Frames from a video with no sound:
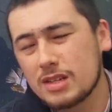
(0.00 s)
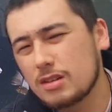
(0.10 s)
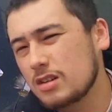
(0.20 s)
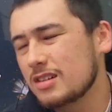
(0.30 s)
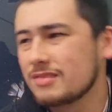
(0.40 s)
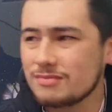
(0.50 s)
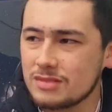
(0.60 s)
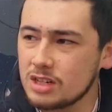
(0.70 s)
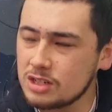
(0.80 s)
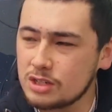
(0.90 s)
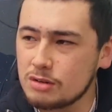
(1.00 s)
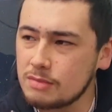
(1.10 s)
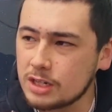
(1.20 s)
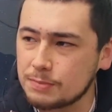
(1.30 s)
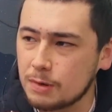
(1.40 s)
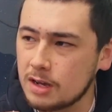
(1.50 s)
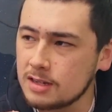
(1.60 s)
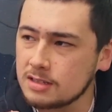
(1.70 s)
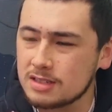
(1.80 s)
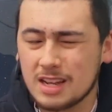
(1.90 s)
not so much
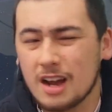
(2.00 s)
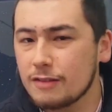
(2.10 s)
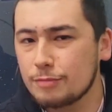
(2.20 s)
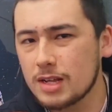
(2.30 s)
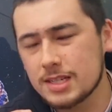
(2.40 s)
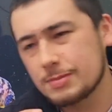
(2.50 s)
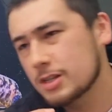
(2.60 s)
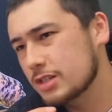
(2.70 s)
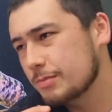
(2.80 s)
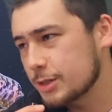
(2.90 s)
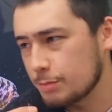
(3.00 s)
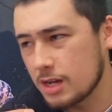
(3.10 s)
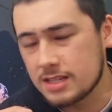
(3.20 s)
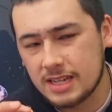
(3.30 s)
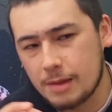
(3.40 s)
plants, kind of plants, but not so much plants.